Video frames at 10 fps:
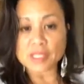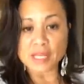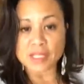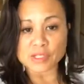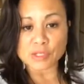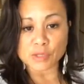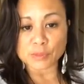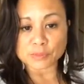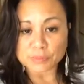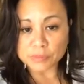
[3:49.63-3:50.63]
and so
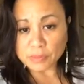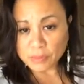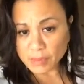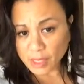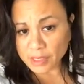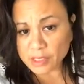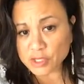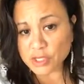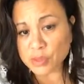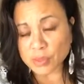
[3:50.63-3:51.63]
this is
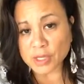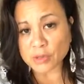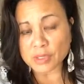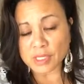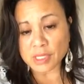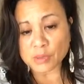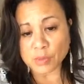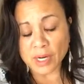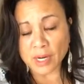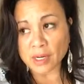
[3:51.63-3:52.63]
just one of those things
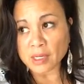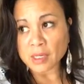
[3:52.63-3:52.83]
where